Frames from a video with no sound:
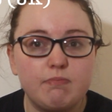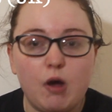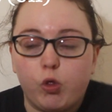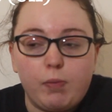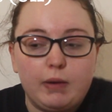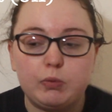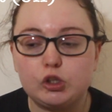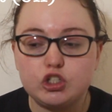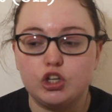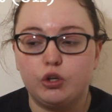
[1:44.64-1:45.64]
other
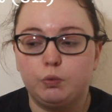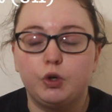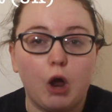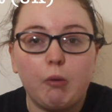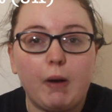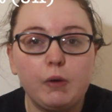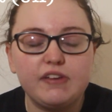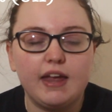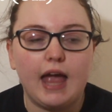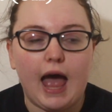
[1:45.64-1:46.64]
people to know
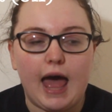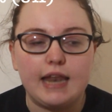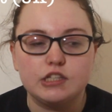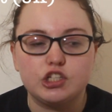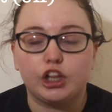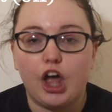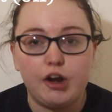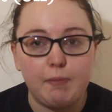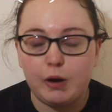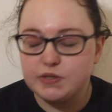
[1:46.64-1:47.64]
about it and to
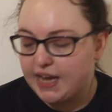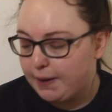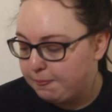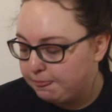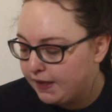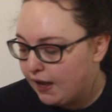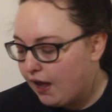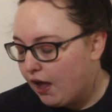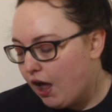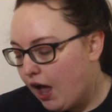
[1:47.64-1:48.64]
learn about it.
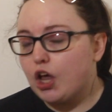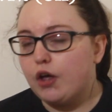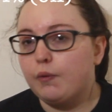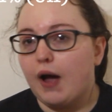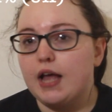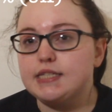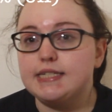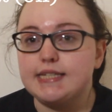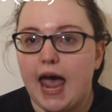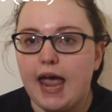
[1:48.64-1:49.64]
So
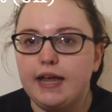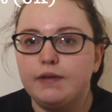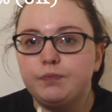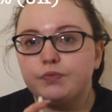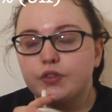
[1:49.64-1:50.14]
today,